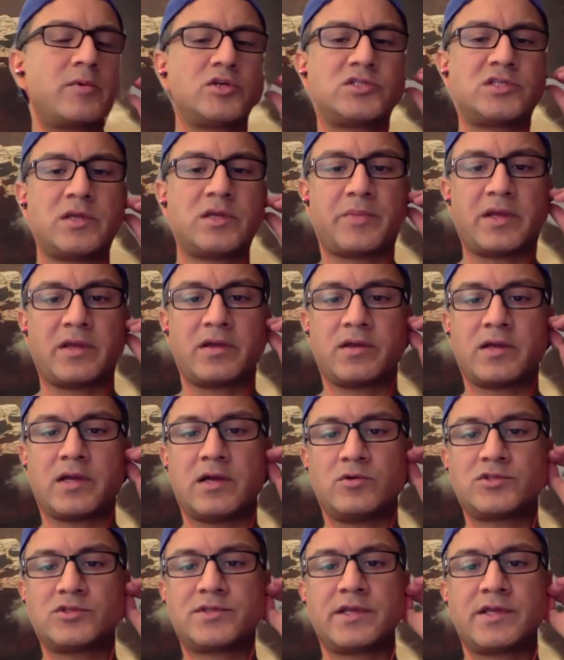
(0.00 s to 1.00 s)
shipping, I
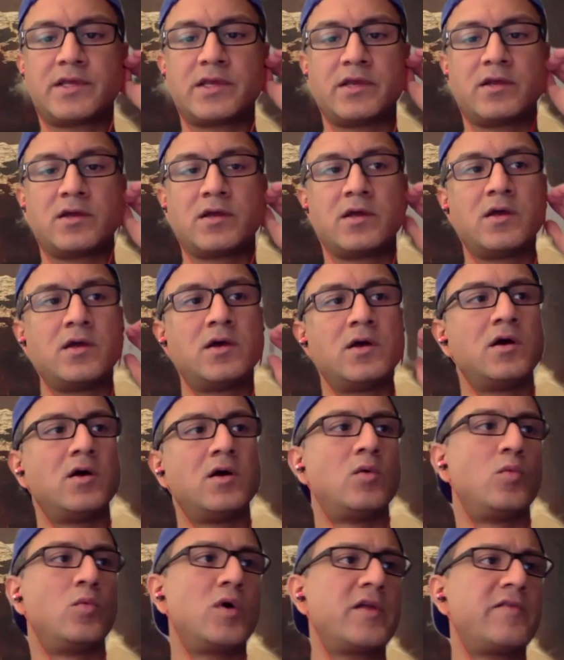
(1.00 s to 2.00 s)
was thinking,
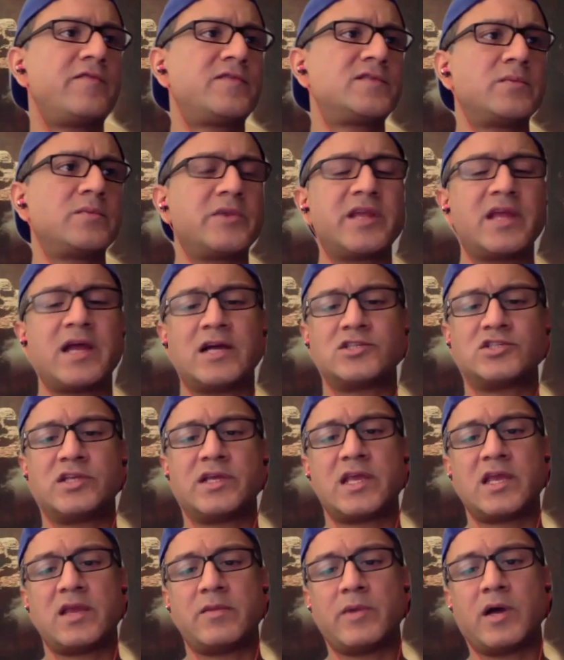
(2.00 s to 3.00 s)
what if somebody actually
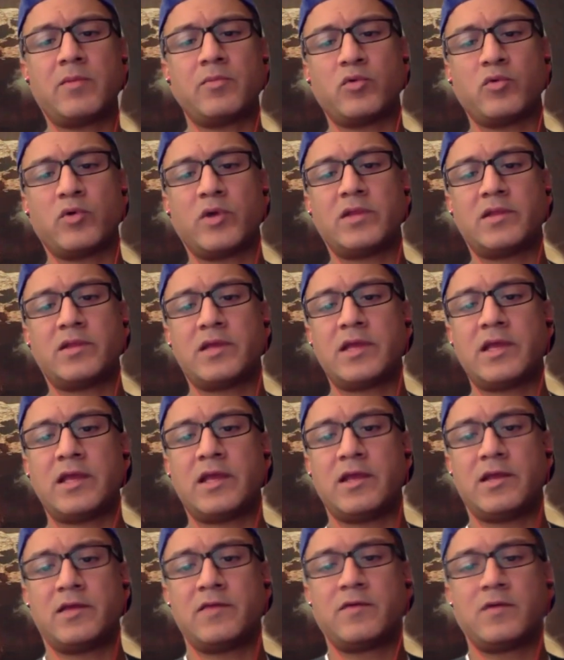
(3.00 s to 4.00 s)
came up with
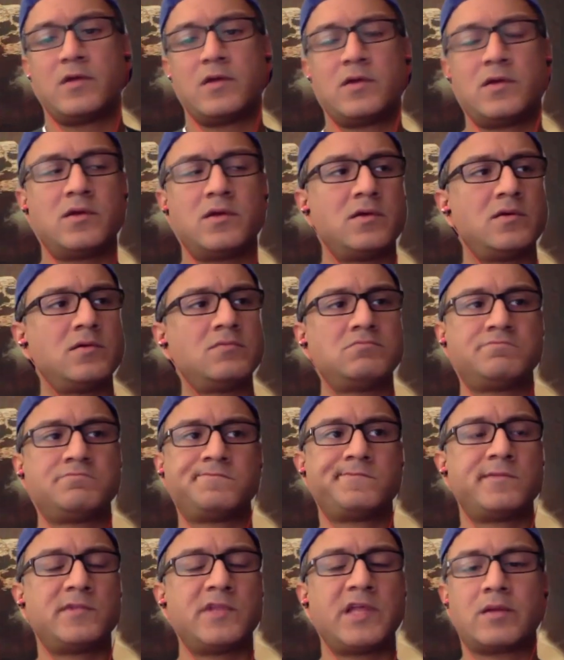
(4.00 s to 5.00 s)
a
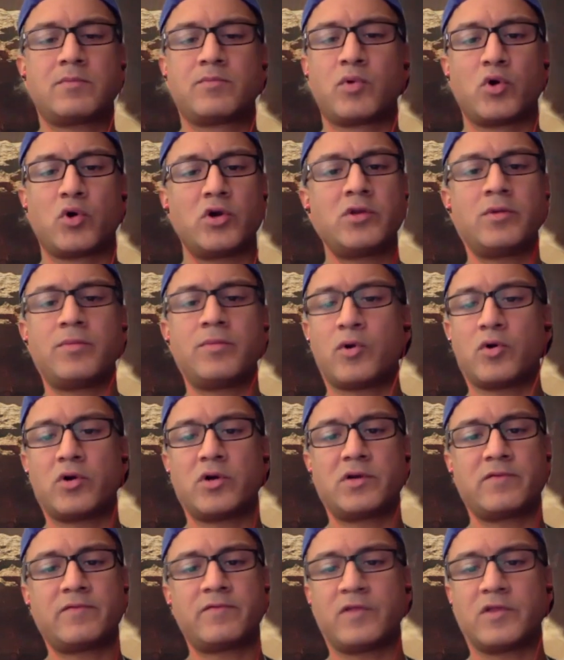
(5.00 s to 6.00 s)
like port to
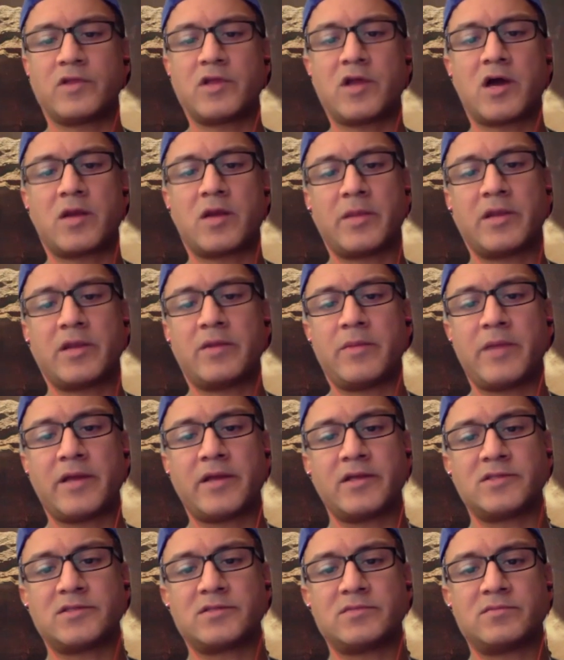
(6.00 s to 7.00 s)
port fully automated
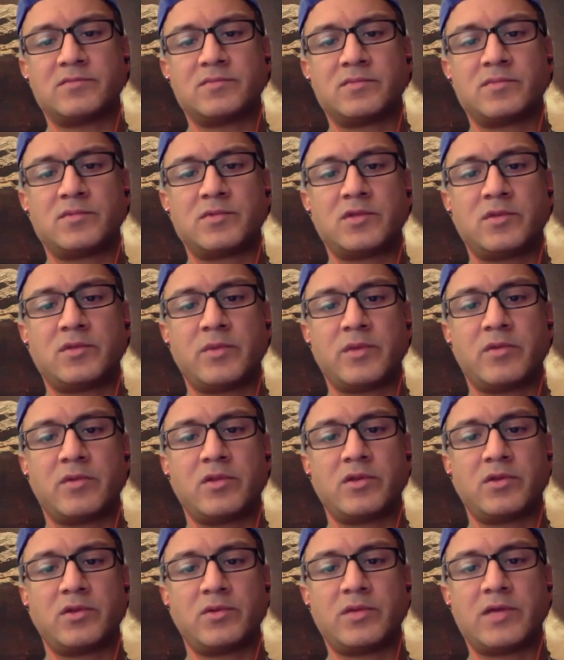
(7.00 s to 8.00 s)
mechanism to be able
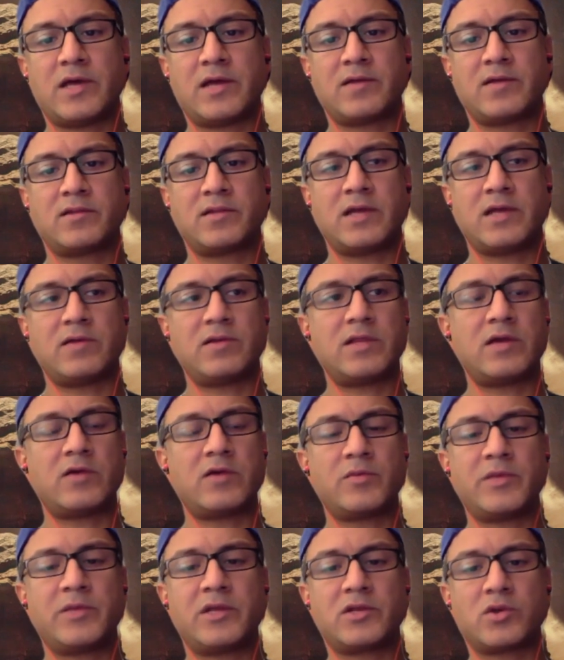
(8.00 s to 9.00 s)
to do that? That
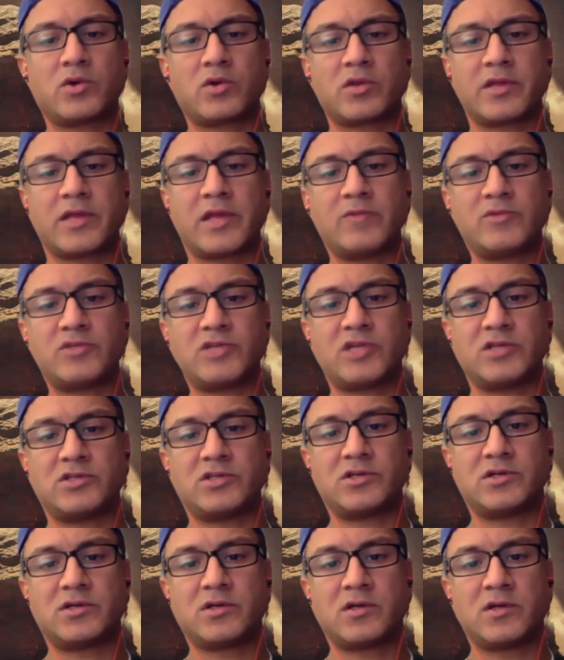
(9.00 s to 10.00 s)
would be a total game
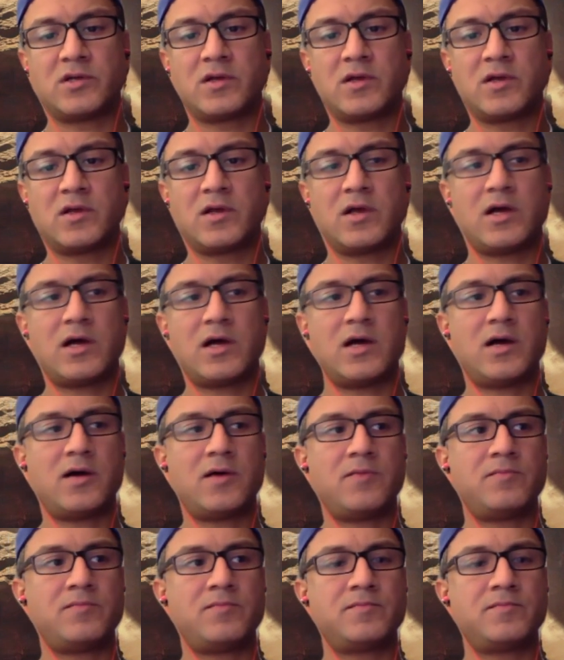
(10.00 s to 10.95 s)
changer. Um,